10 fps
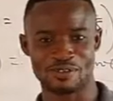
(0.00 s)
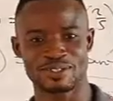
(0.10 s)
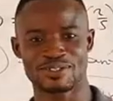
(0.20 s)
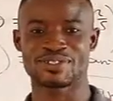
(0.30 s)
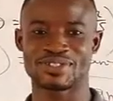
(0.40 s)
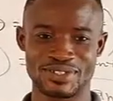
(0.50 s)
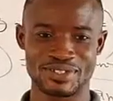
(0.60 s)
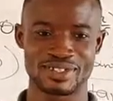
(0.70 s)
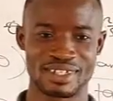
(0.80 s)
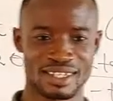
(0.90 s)
you to do.
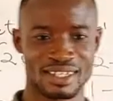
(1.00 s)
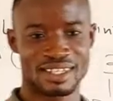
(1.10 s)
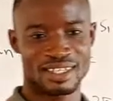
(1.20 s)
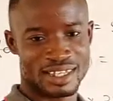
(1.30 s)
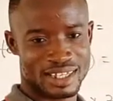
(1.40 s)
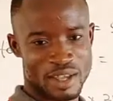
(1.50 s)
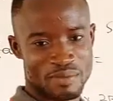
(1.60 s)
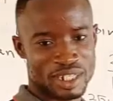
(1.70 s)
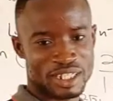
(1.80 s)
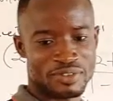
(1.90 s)
Let me
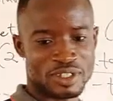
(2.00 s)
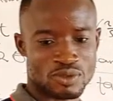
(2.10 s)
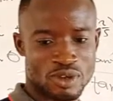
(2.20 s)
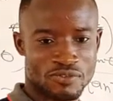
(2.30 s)
leave this one